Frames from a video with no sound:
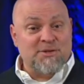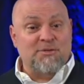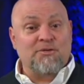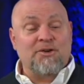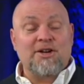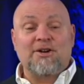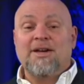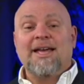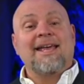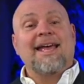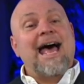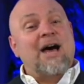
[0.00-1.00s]
Inferno,
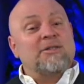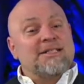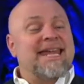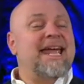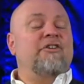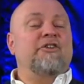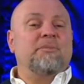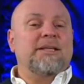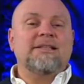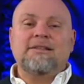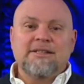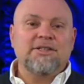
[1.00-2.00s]
how
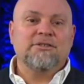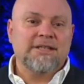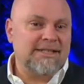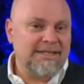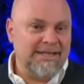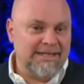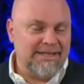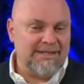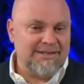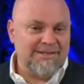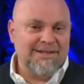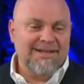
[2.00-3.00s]
terribly literate it
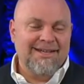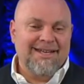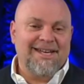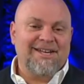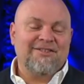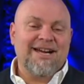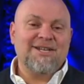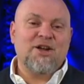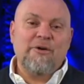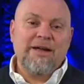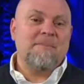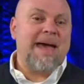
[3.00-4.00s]
is, uh, right?
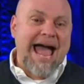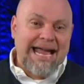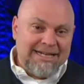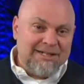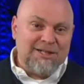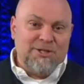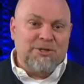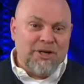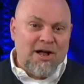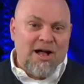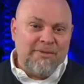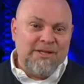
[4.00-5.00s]
Going back and including
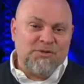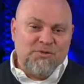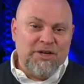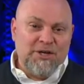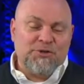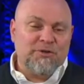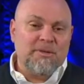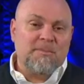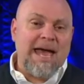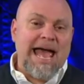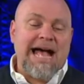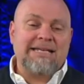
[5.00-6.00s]
all these figures from the
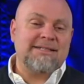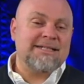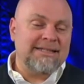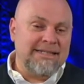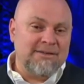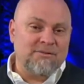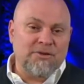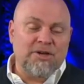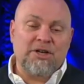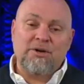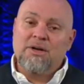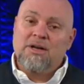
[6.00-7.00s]
past in the
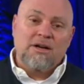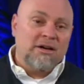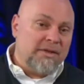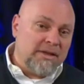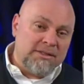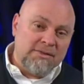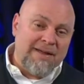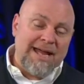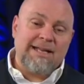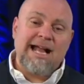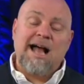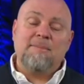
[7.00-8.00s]
Inferno or the
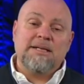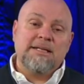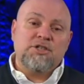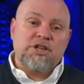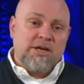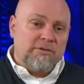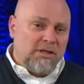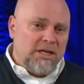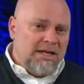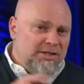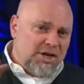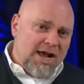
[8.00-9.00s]
Divine Comedy in general.
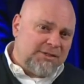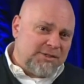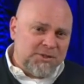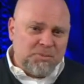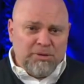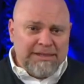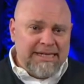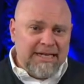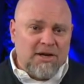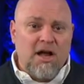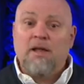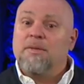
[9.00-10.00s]
Chaucer's bringing
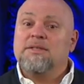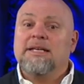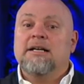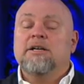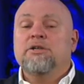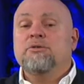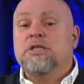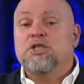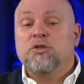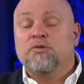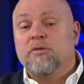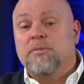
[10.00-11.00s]
in all this
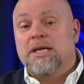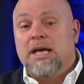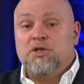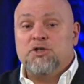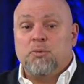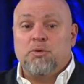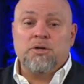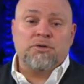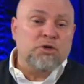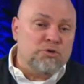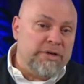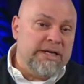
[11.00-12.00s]
erudition from the ancient world,
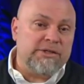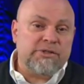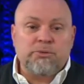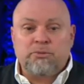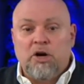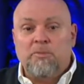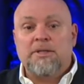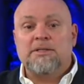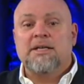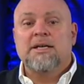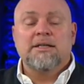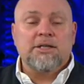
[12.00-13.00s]
the Greeks, the
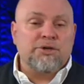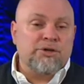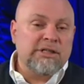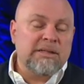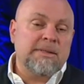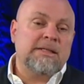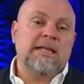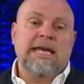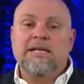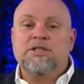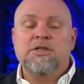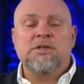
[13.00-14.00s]
Romans, the early Middle
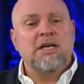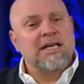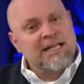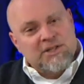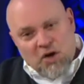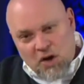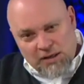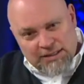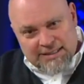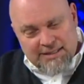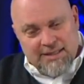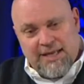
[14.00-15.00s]
Ages. It's all
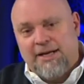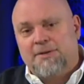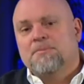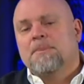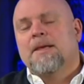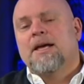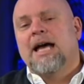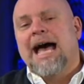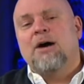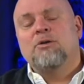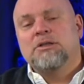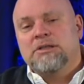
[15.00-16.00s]
in there, uh,
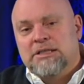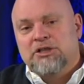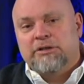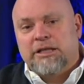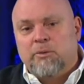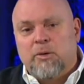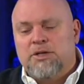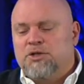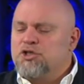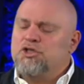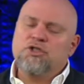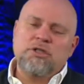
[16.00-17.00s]
how literate it was.
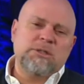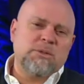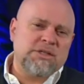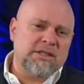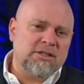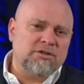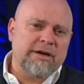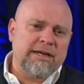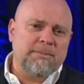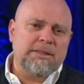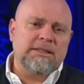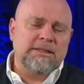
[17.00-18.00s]
Schulz Schulz was an
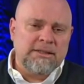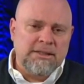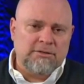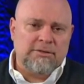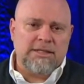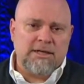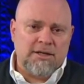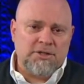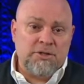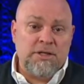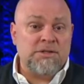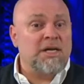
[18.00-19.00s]
incredibly literate
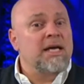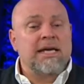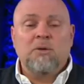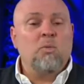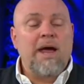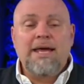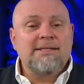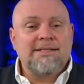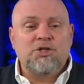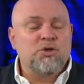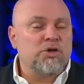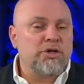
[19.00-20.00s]
cartoonist in ways
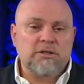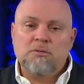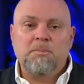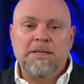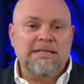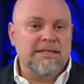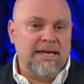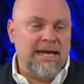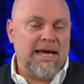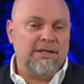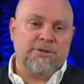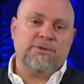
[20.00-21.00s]
that you couldn't be today,
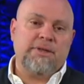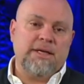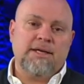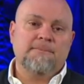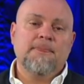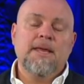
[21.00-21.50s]
I don't think.